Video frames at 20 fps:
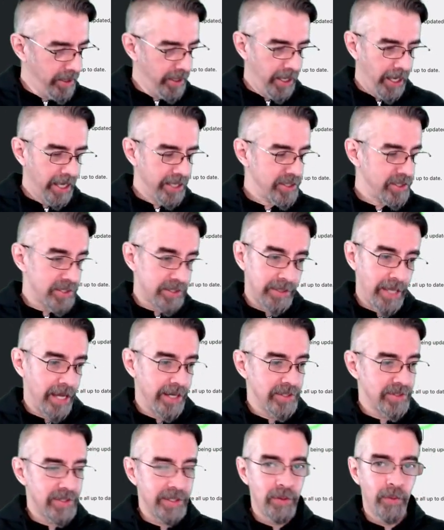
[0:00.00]
and just kind
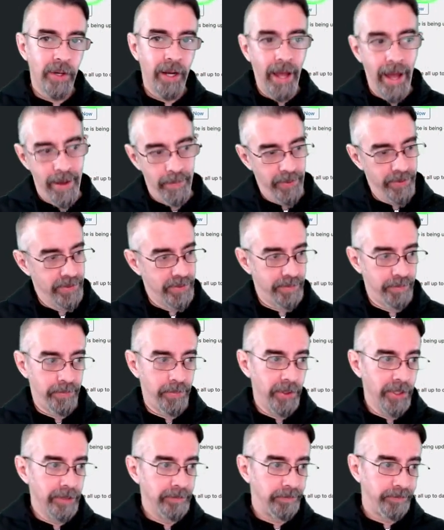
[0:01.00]
of see what happens.
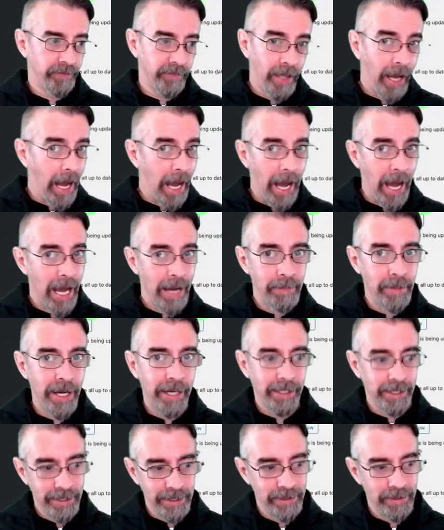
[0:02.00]
But I'm not
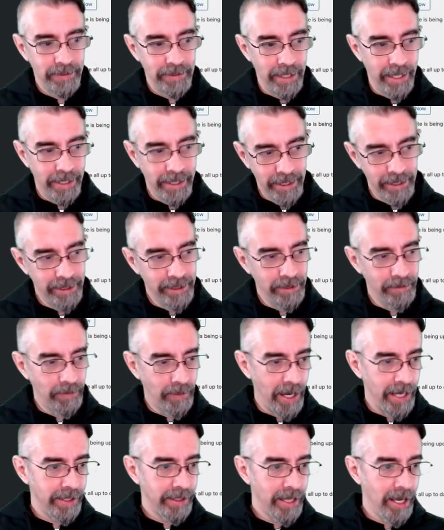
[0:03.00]
going to do that here
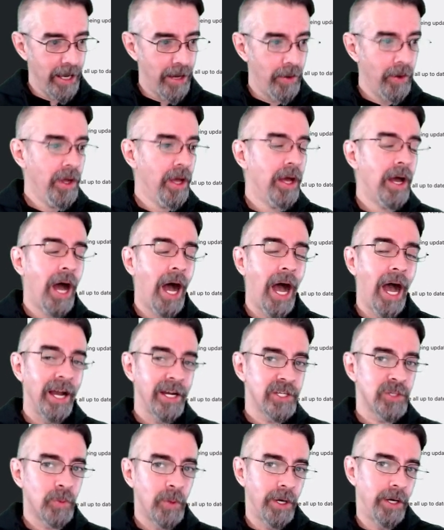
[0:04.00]
right now. I
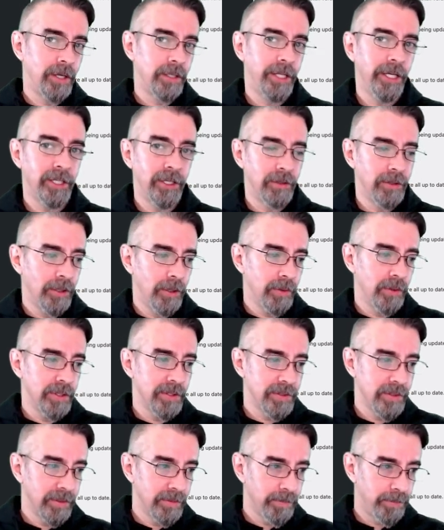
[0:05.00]
just wanted to let you know
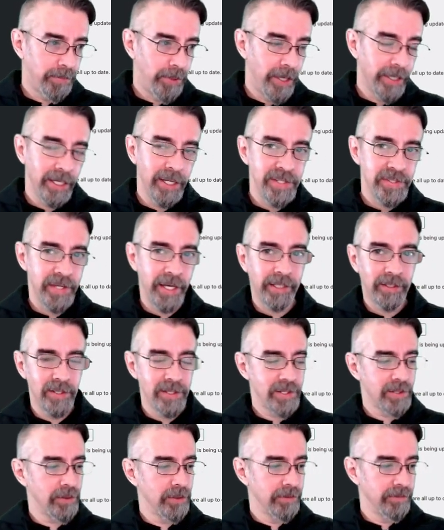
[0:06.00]
that plugins like
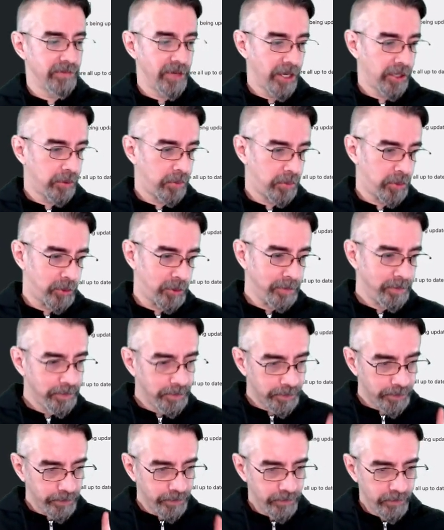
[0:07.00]
this are available.
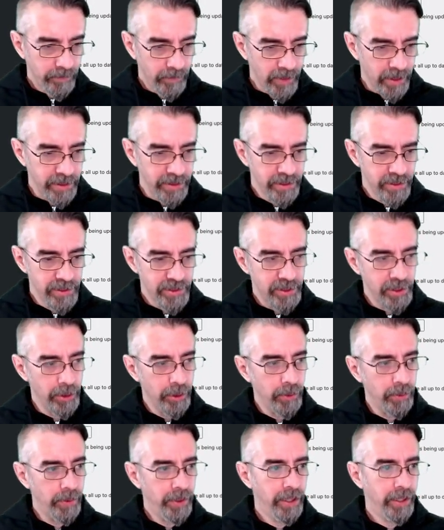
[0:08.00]

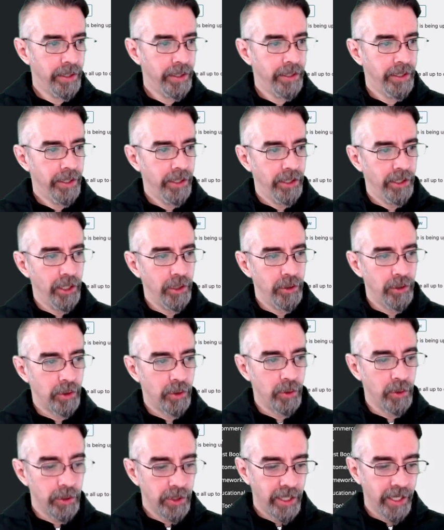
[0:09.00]
So, you
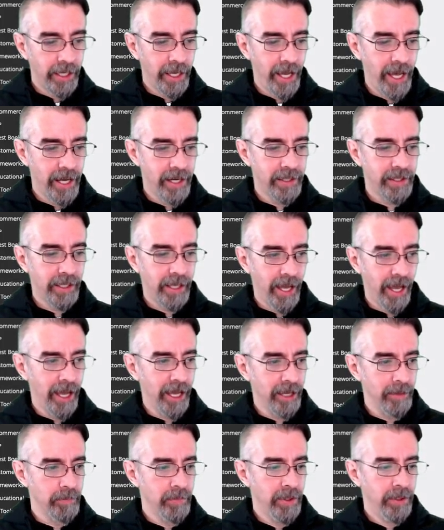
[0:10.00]
could get ahead of the
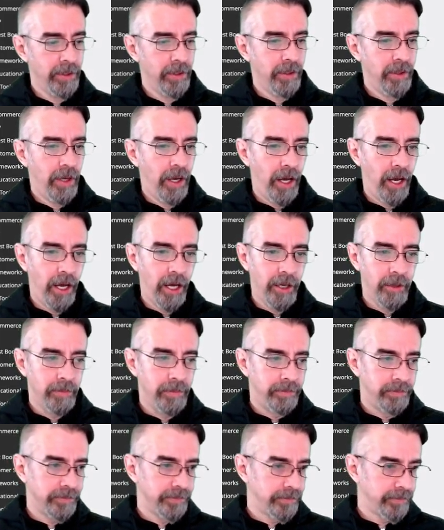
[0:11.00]
game
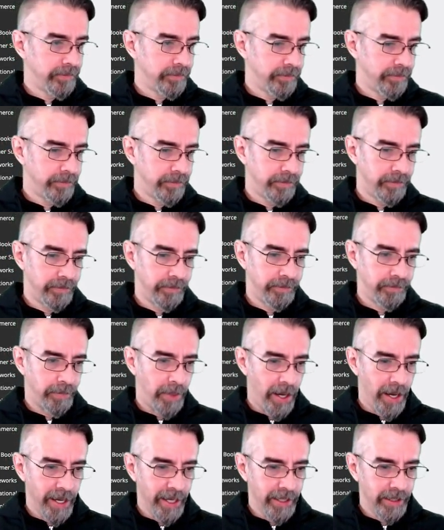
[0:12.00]

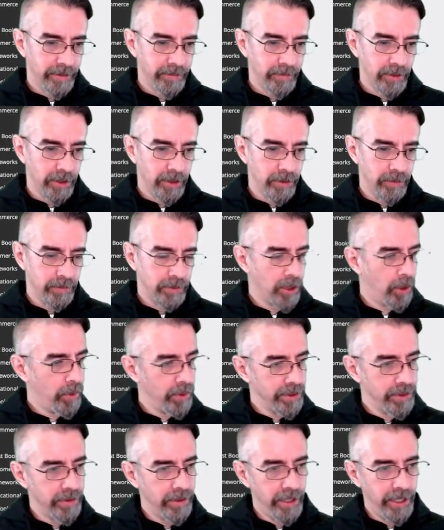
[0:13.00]
by,
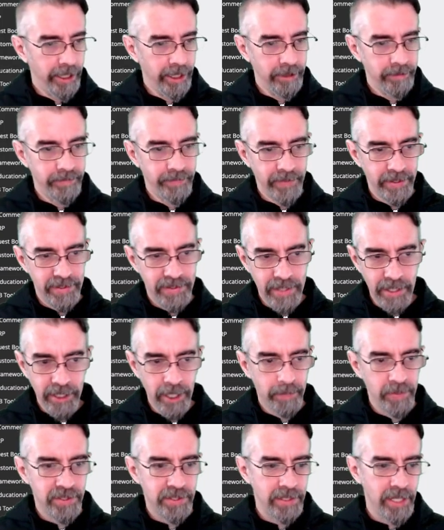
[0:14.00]
going, setting
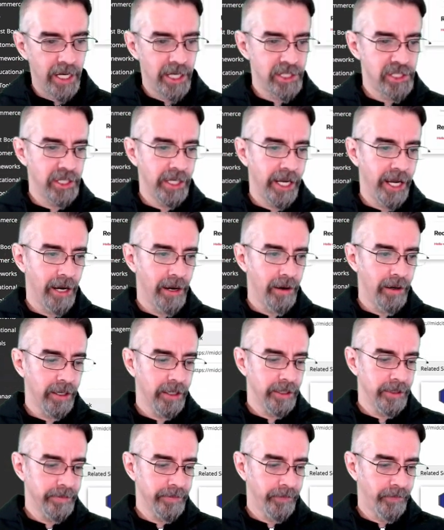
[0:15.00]
up a staging
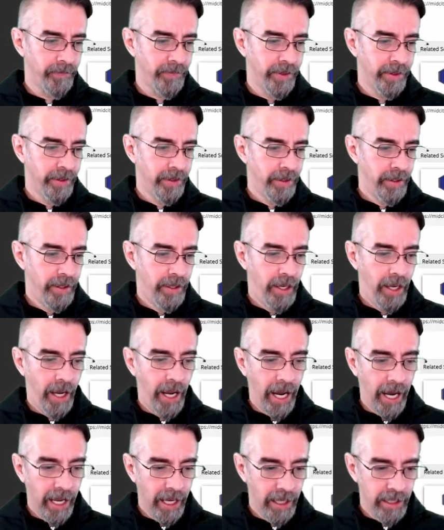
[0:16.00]
area.
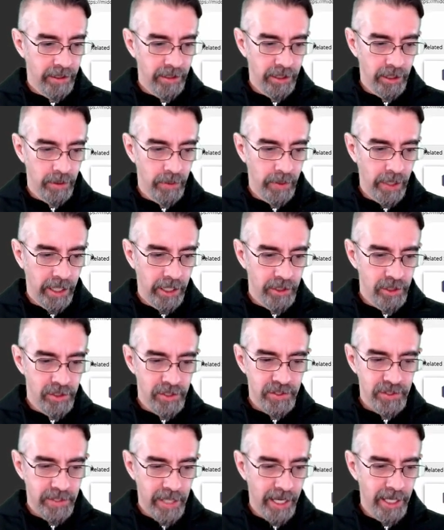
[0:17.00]
And, in your
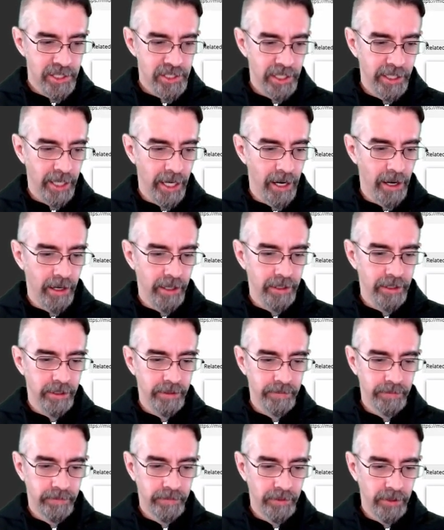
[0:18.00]
staging area,
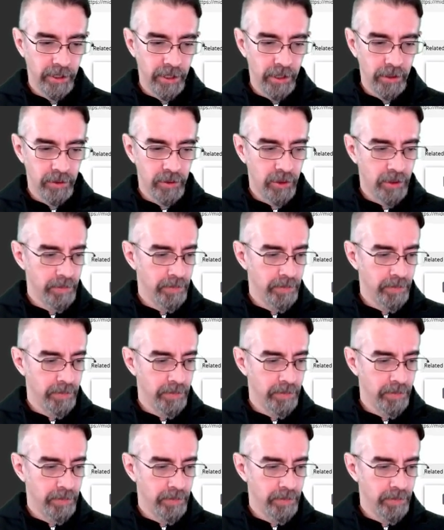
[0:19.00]
you could